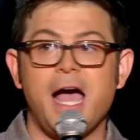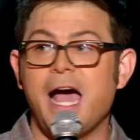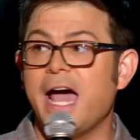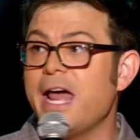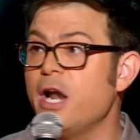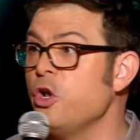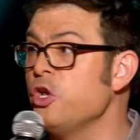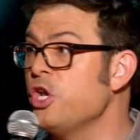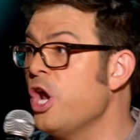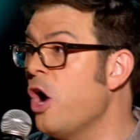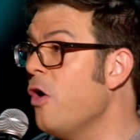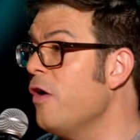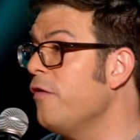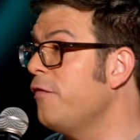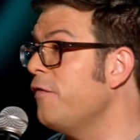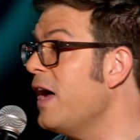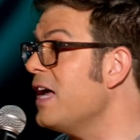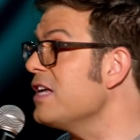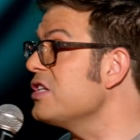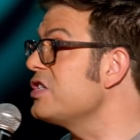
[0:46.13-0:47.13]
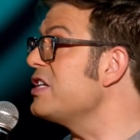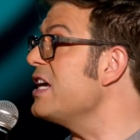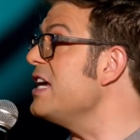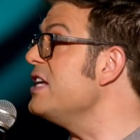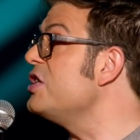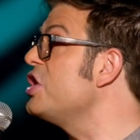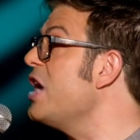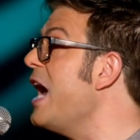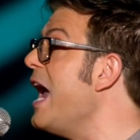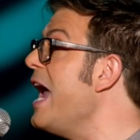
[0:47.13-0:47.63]
I don't know if I'll see
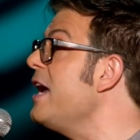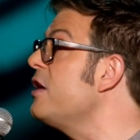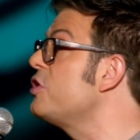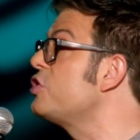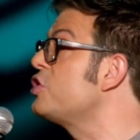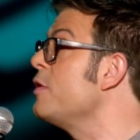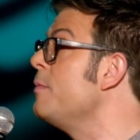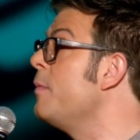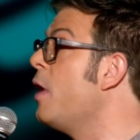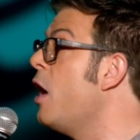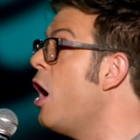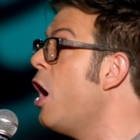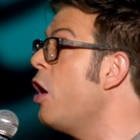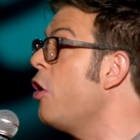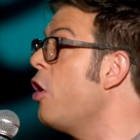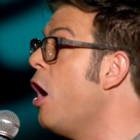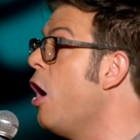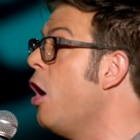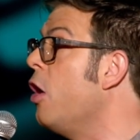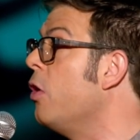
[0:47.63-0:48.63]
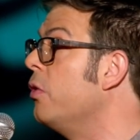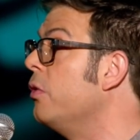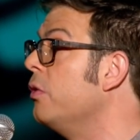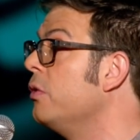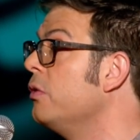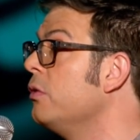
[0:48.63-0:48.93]
Jake tomorrow.